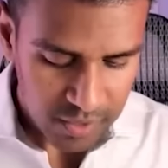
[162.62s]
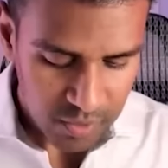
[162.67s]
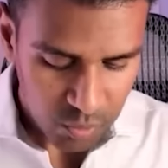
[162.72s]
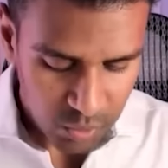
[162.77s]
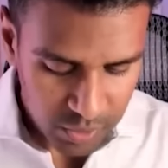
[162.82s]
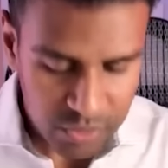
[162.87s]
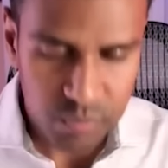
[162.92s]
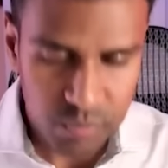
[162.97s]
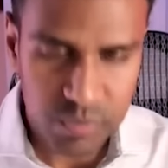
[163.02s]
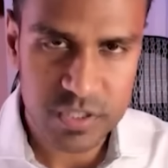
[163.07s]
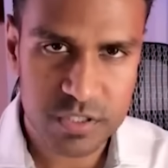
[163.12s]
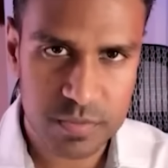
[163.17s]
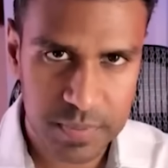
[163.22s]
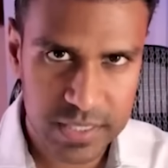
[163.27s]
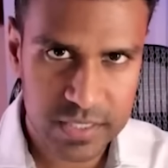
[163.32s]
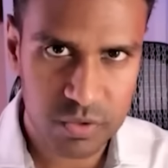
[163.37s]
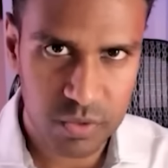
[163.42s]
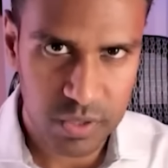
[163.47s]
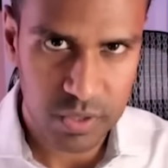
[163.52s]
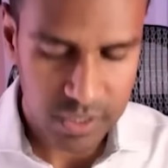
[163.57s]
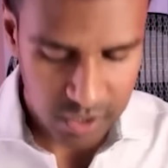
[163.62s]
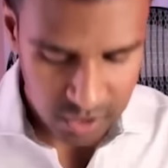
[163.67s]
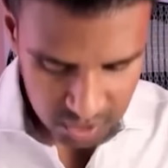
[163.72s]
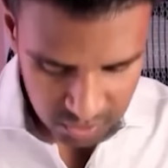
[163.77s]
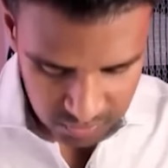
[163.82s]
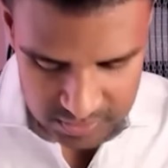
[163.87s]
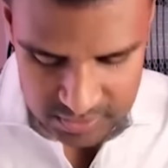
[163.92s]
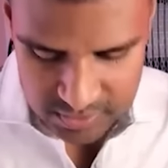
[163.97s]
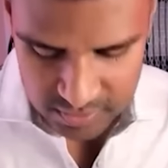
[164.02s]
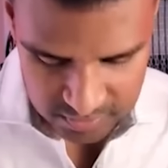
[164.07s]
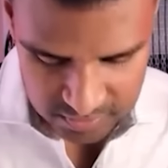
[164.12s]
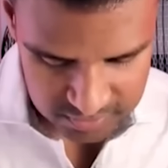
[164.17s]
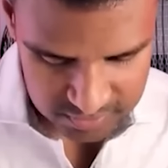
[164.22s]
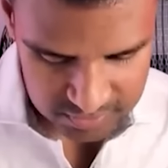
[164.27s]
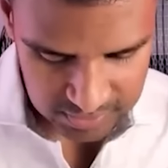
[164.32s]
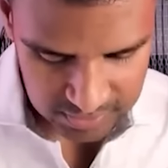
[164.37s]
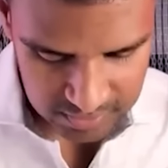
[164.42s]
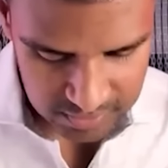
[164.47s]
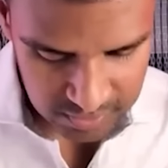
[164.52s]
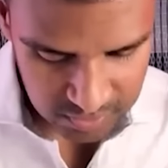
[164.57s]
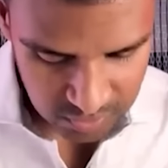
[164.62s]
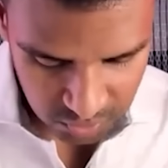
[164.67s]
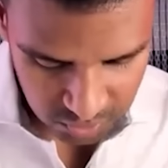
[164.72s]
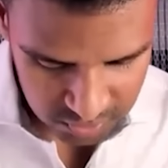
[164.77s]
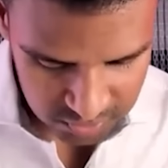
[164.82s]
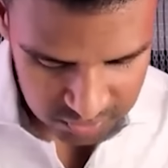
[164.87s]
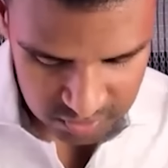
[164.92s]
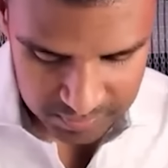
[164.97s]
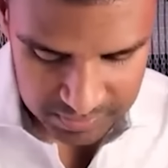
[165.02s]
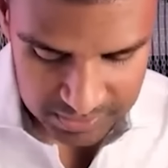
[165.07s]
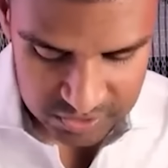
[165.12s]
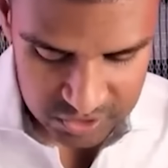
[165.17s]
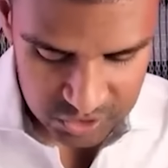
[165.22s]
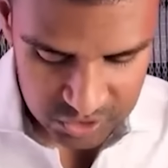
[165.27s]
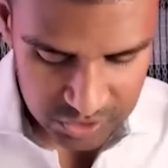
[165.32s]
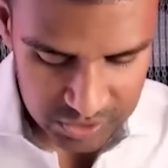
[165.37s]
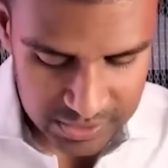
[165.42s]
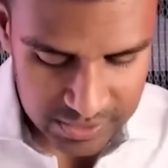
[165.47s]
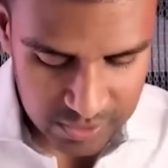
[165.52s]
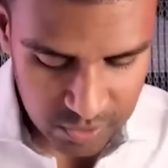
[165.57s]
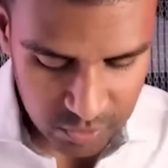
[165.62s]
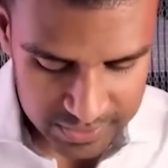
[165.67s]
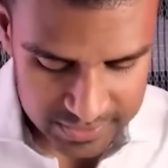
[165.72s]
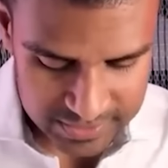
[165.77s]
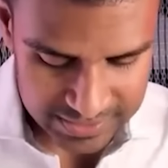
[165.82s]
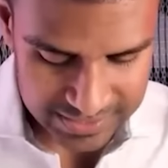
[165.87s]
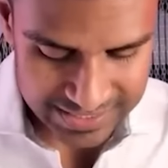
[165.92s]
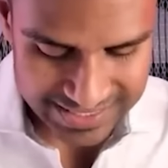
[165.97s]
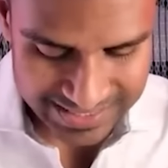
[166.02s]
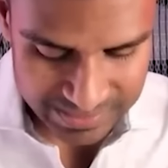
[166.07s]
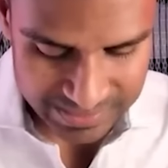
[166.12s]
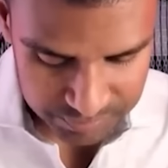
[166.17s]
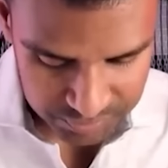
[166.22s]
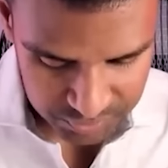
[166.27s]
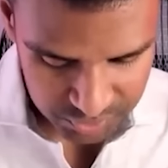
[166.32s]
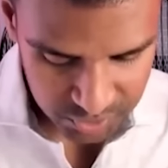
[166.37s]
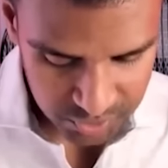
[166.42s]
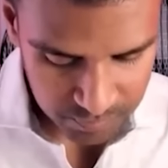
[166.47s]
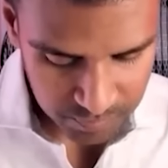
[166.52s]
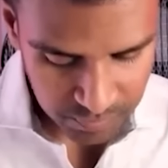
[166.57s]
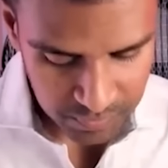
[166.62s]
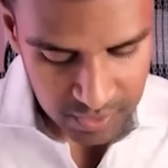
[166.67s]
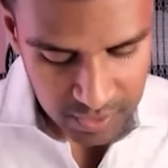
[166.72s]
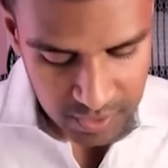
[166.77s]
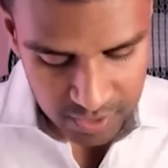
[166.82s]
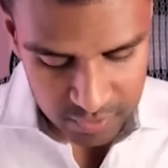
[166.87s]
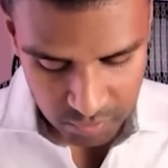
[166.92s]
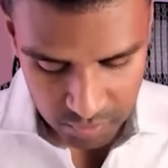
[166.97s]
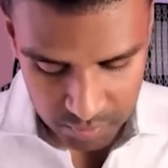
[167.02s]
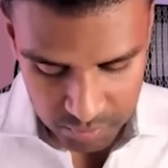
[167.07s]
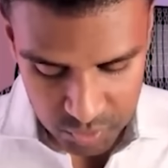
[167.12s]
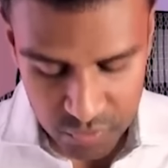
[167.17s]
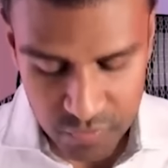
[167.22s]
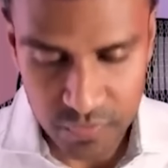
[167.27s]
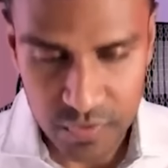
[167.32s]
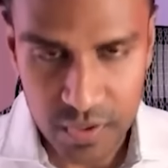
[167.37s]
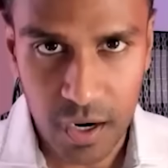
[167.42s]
with respect to our current understanding in order to make certain equations simpler and remove